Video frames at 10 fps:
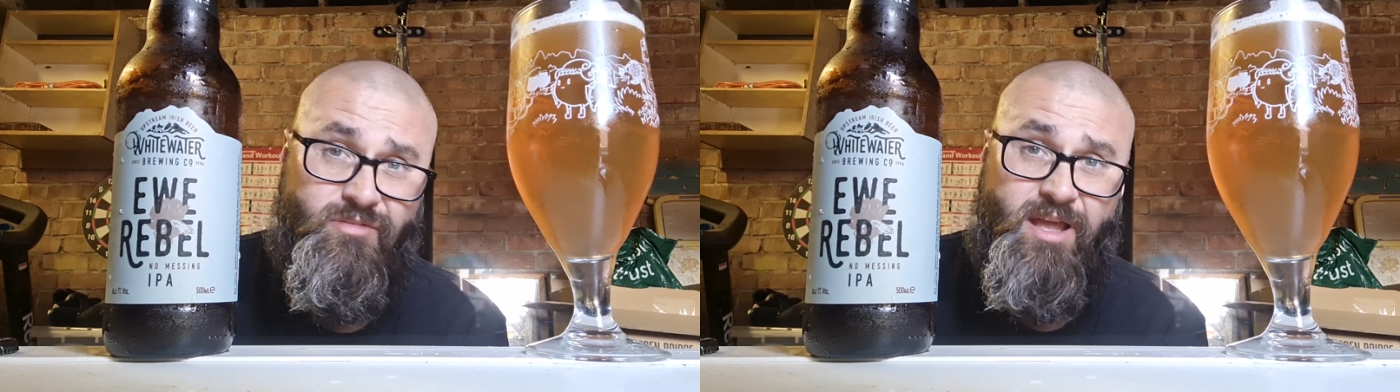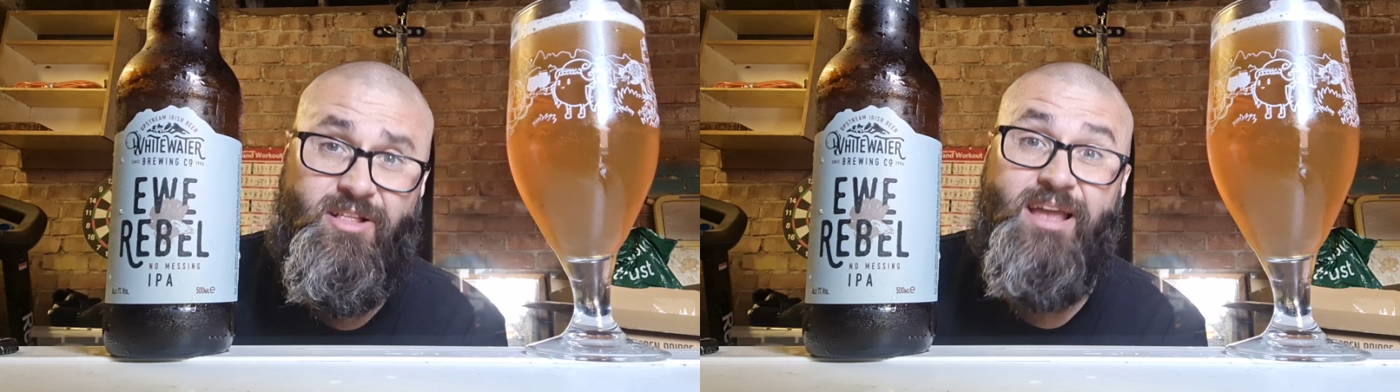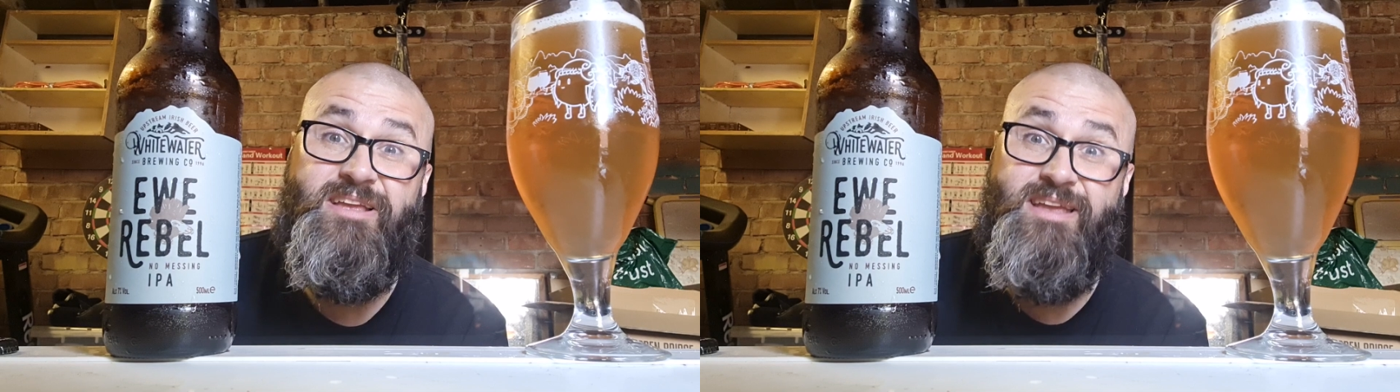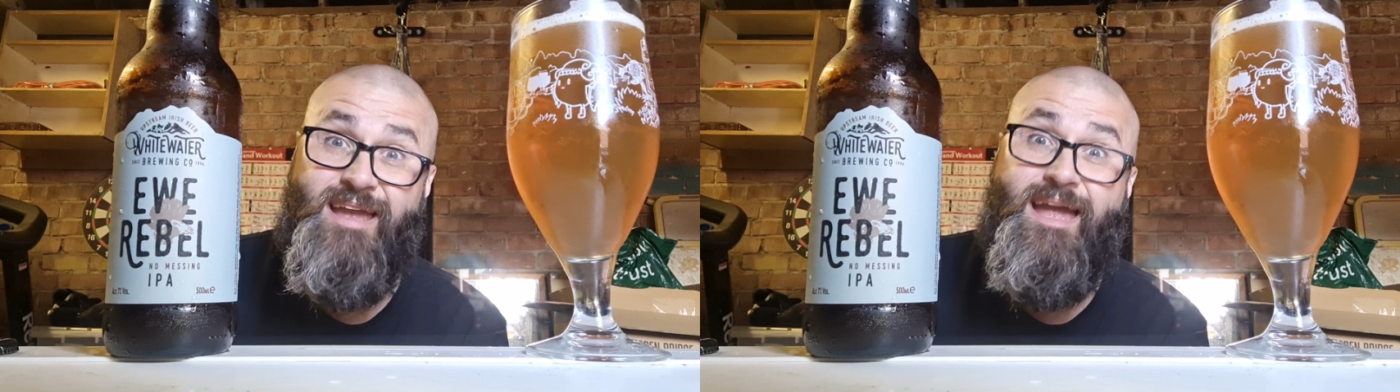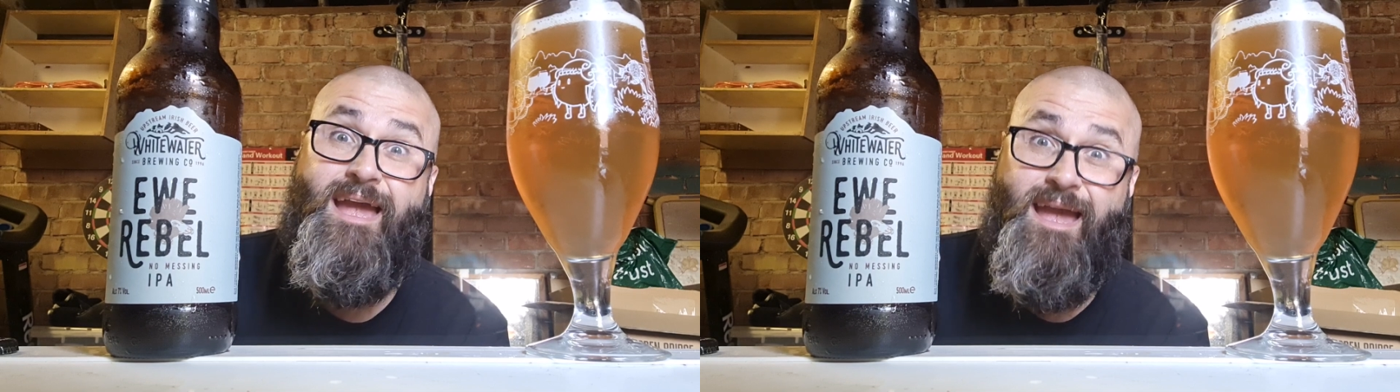They're like,
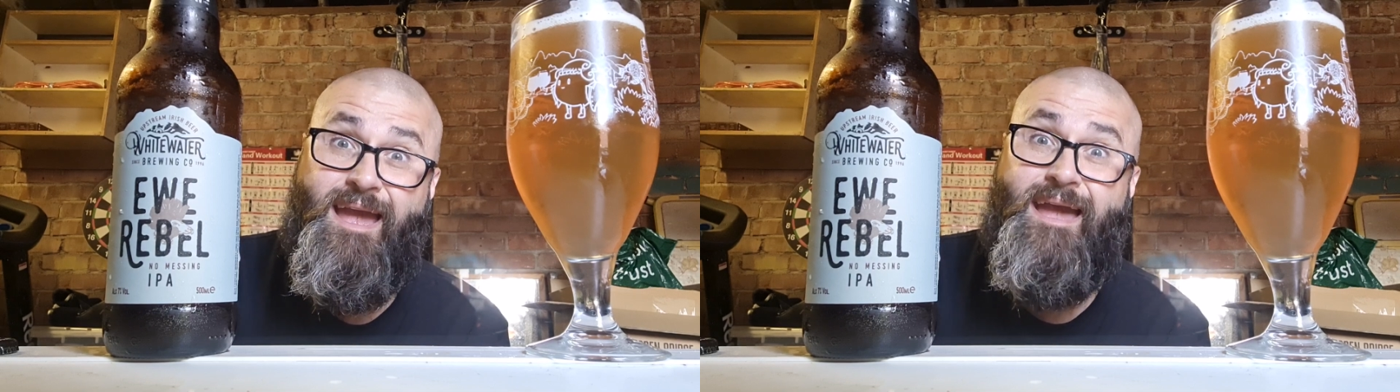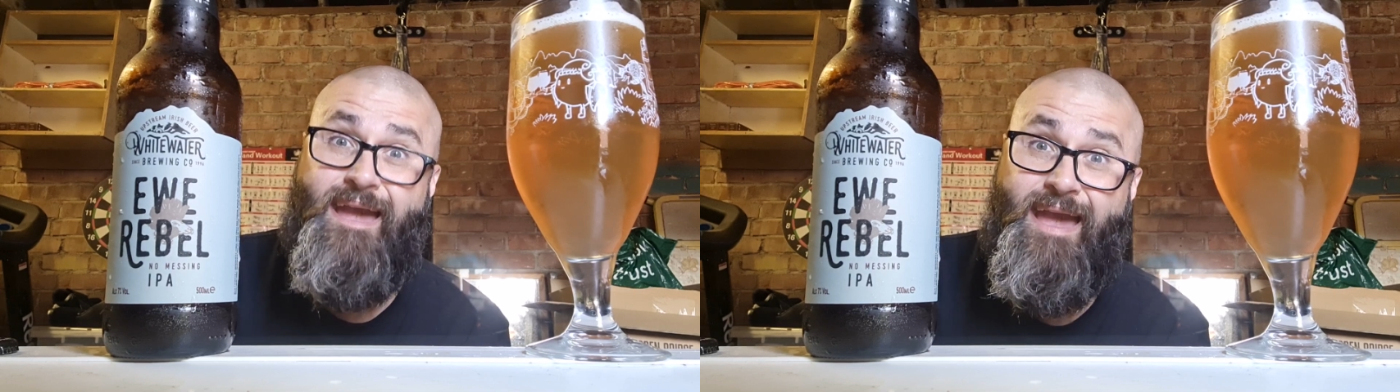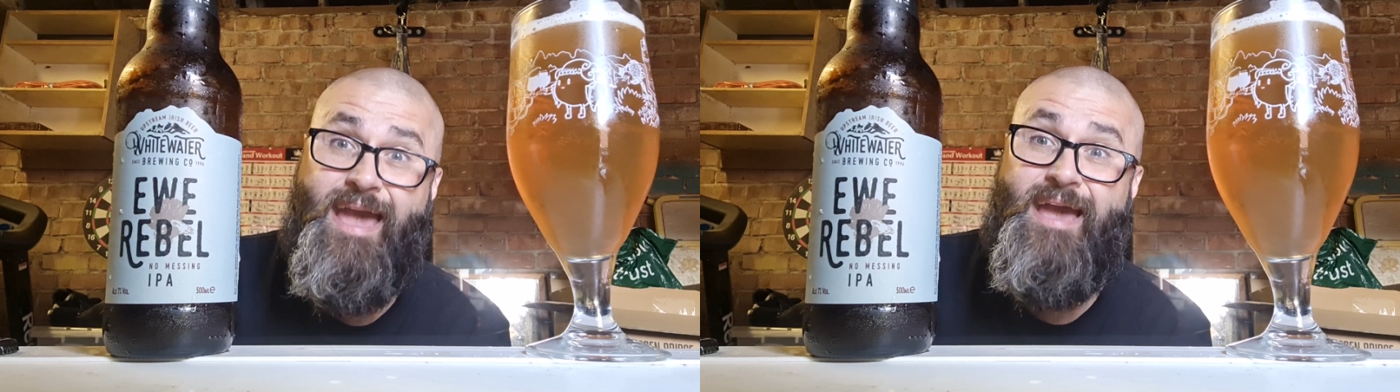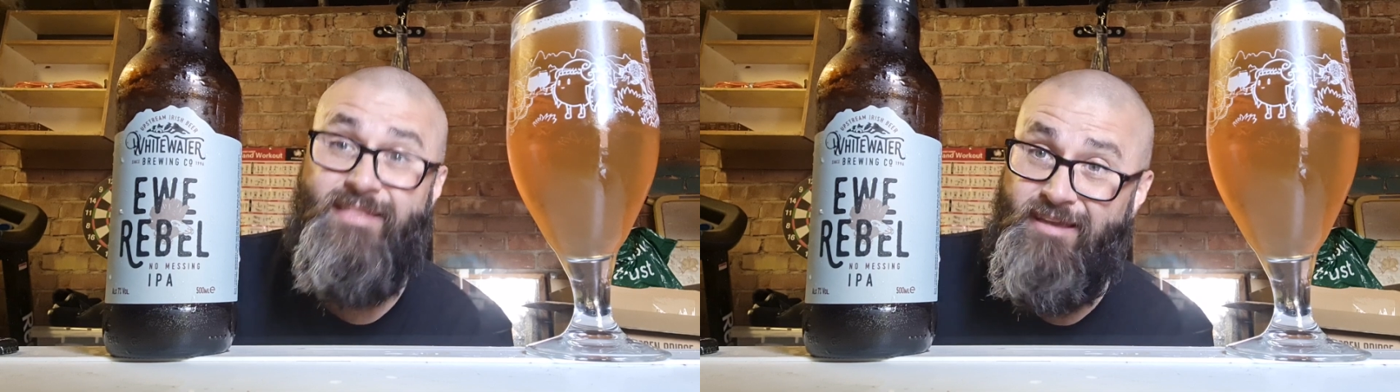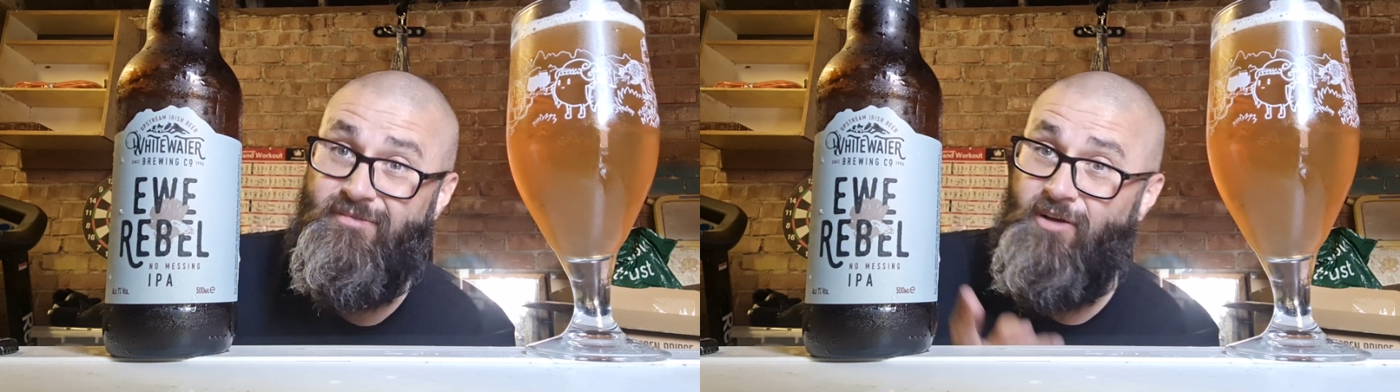yeah,
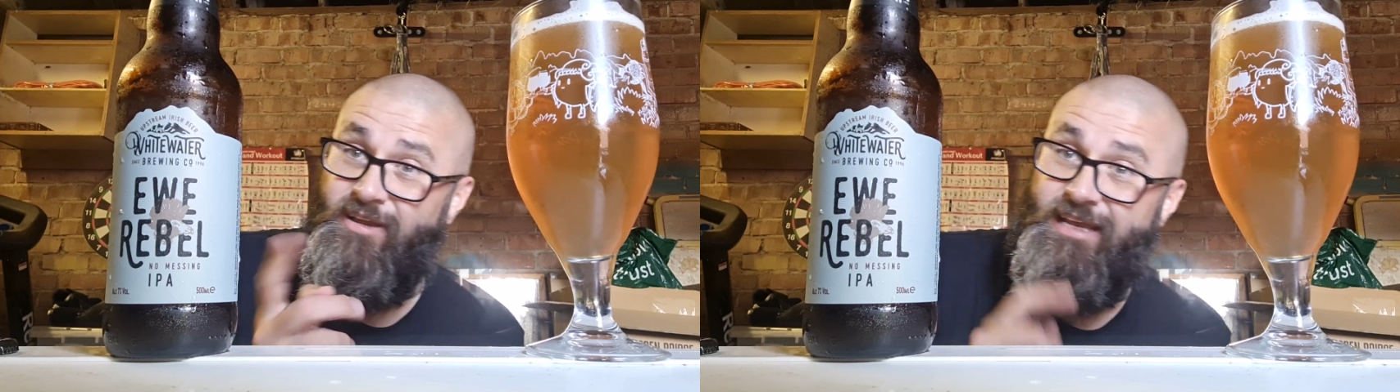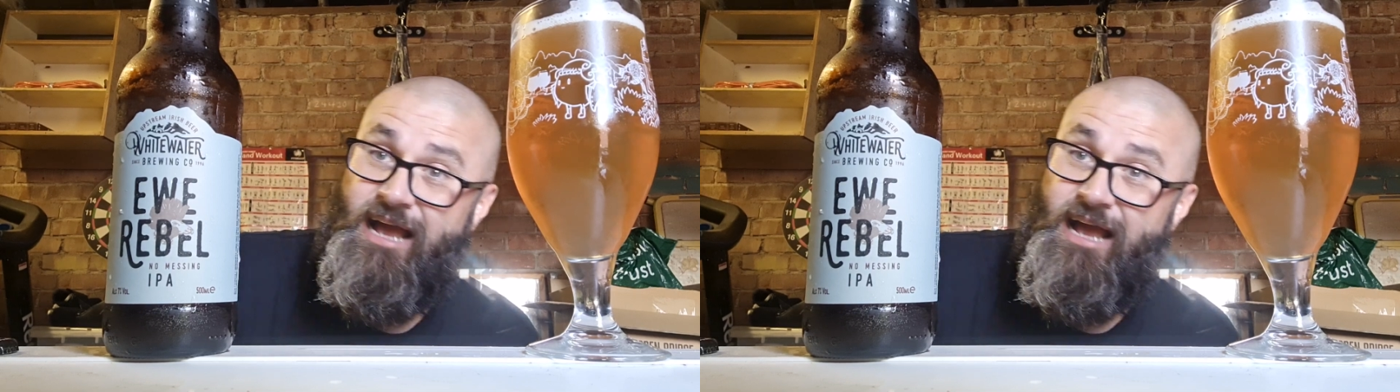they fucking